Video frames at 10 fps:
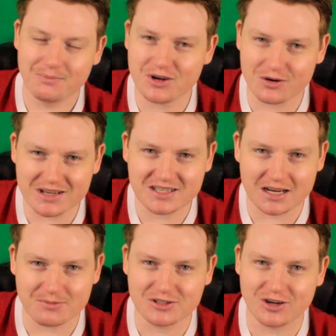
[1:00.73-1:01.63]
not going to waste
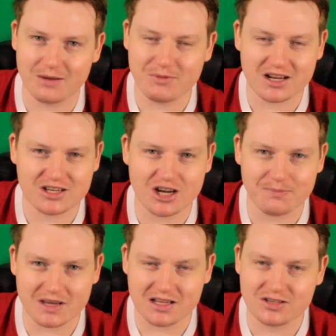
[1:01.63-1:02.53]
any more time. I'm going to
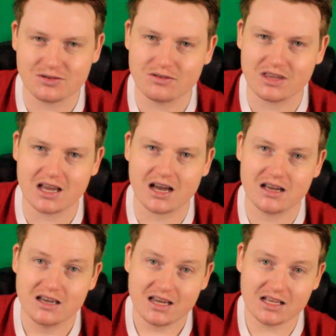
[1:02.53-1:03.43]
jump into
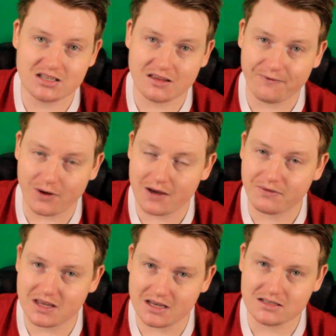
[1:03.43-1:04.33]
the
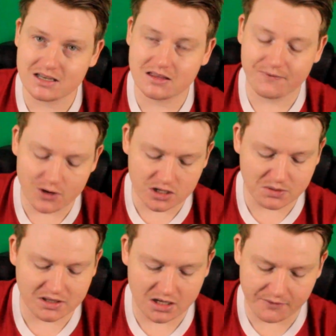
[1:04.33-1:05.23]
5 things. And the first
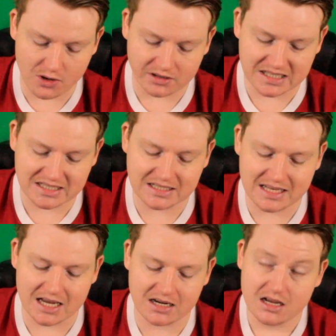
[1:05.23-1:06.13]
one that I've got listed
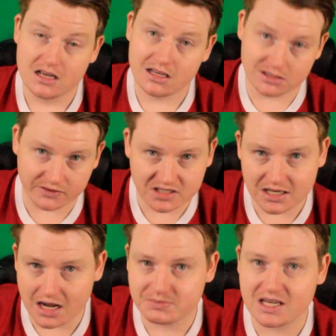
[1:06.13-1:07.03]
down is obviously
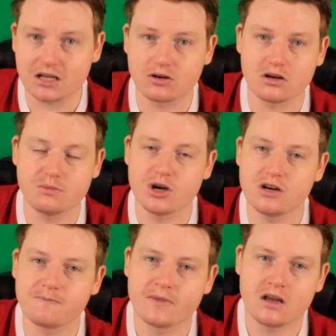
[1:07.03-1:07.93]
an updated career
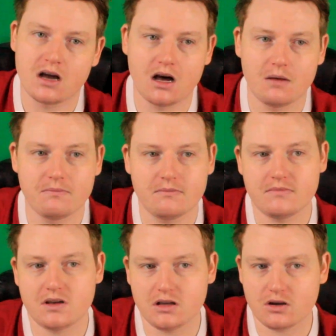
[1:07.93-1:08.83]
mode.
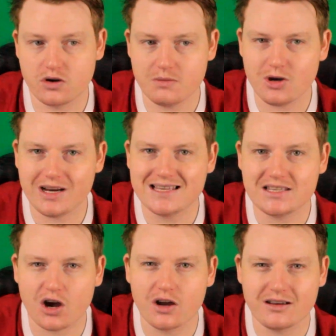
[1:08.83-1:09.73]
Career mode is